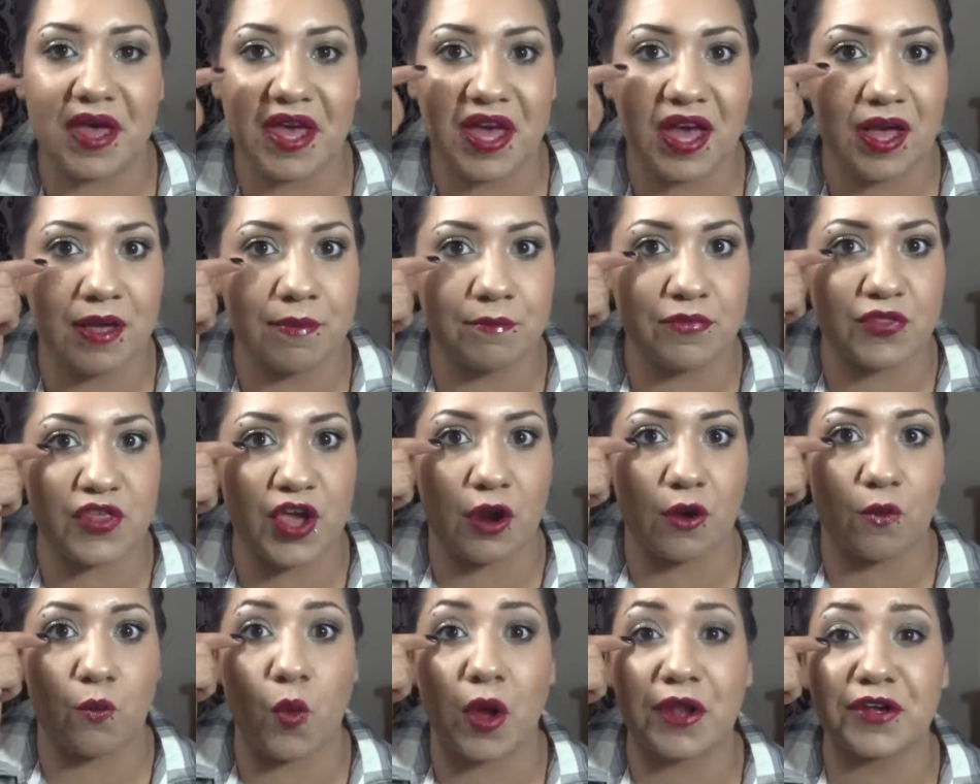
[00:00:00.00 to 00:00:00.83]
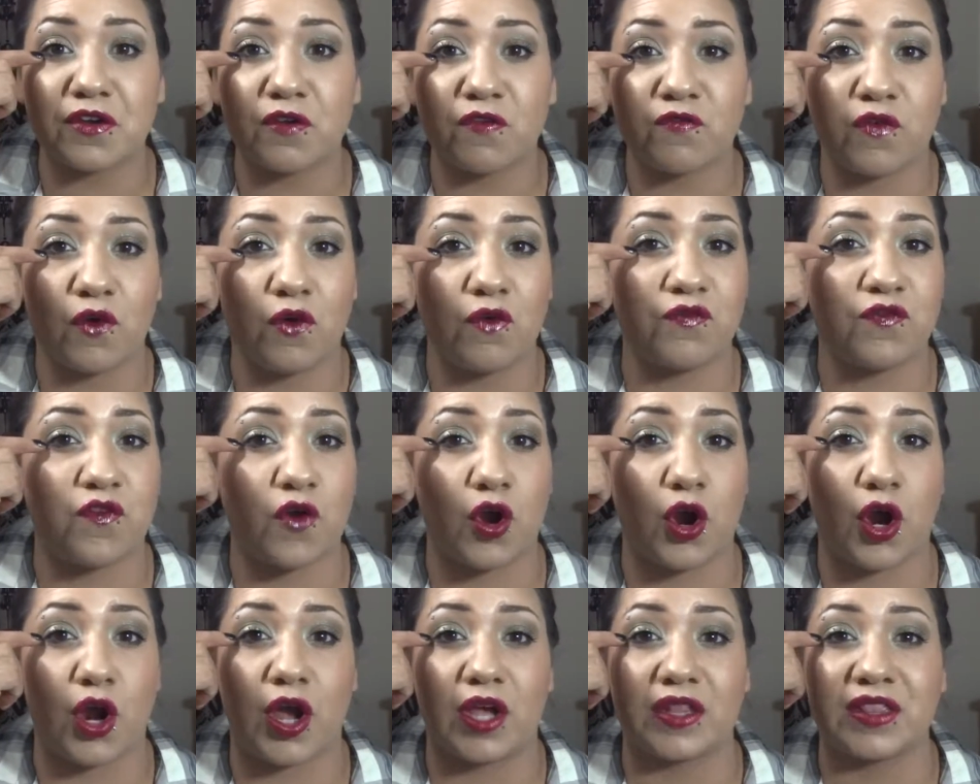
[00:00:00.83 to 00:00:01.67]
Um, they're wonderful
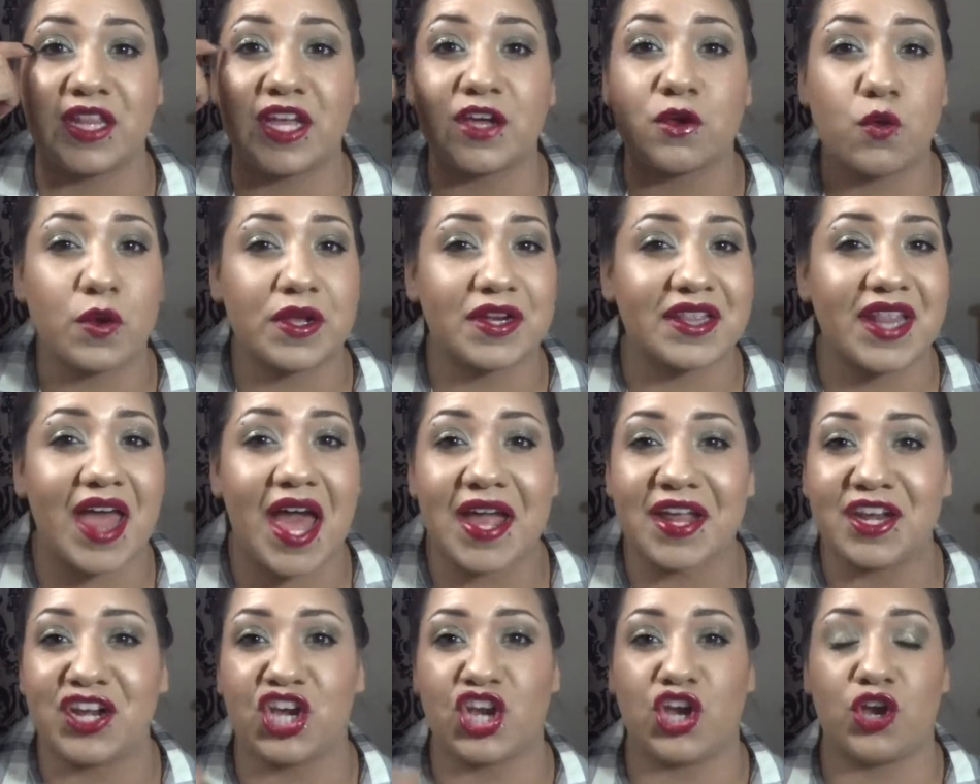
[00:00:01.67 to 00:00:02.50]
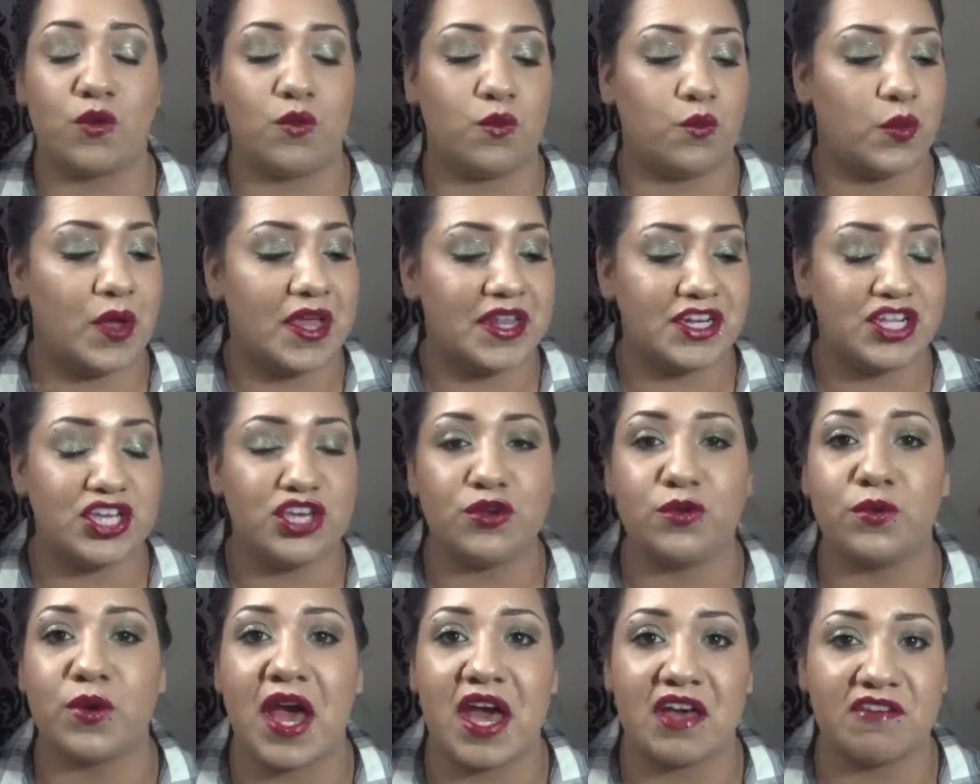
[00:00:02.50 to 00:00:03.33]
for liquid liner when
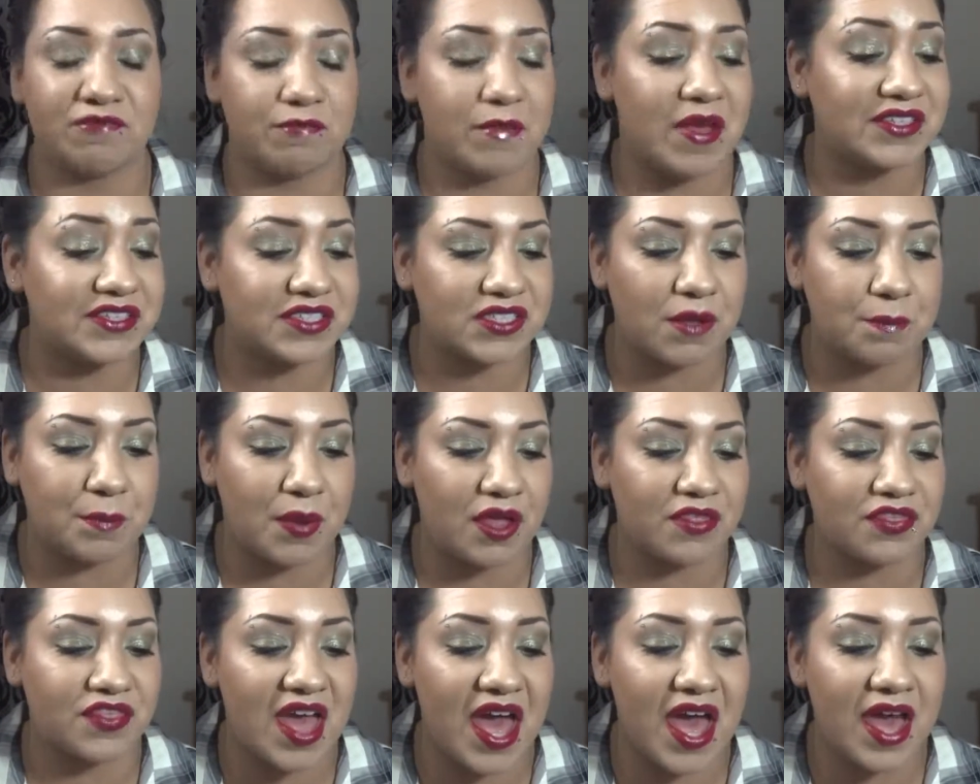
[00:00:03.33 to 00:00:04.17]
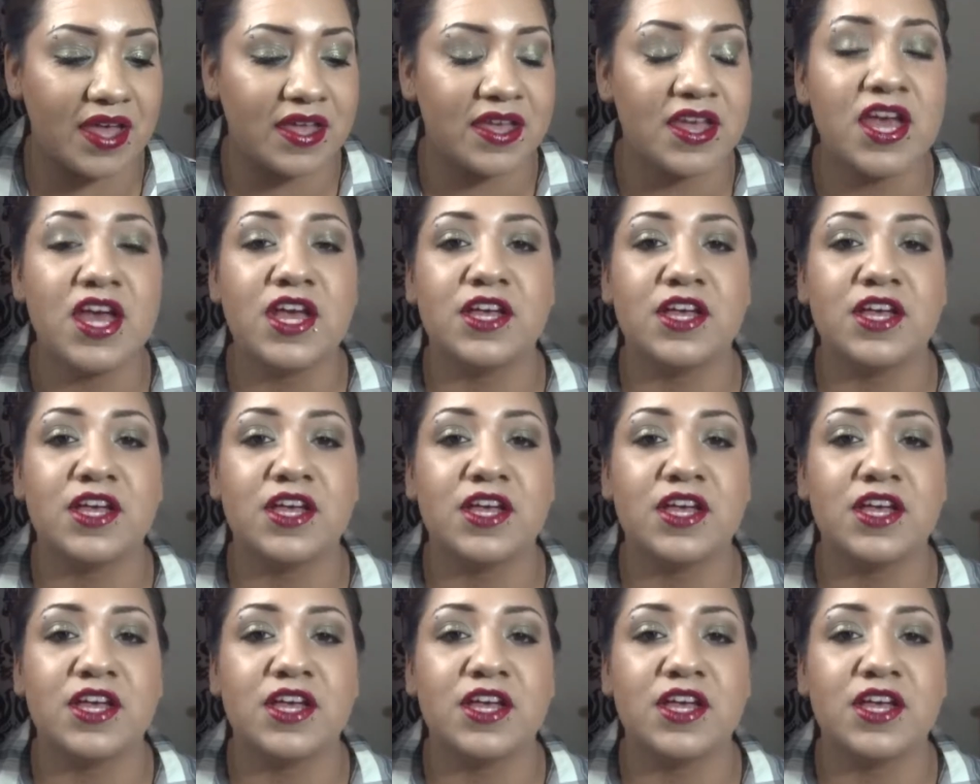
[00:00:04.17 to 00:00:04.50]
you have messed up on that.